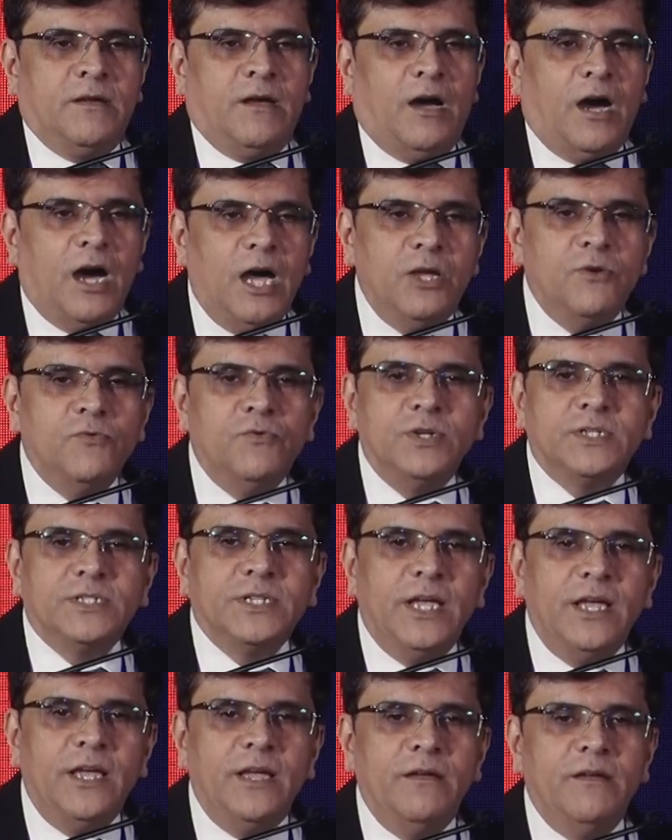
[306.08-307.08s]
I would
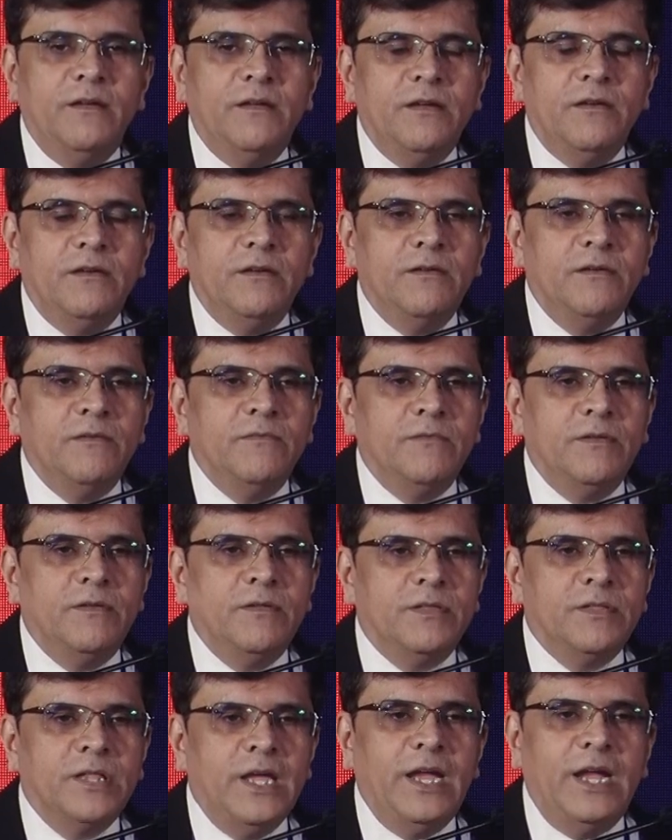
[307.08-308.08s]
say
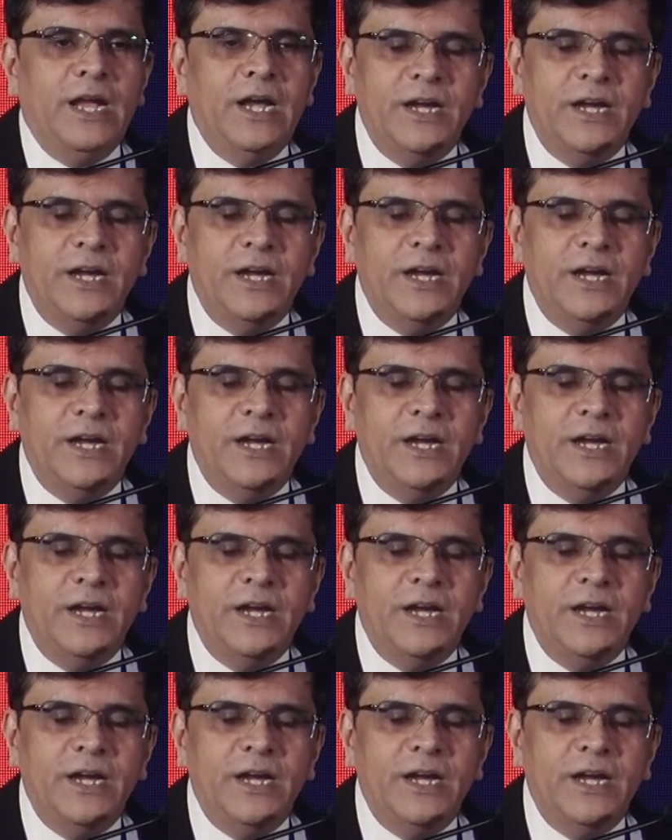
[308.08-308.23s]
the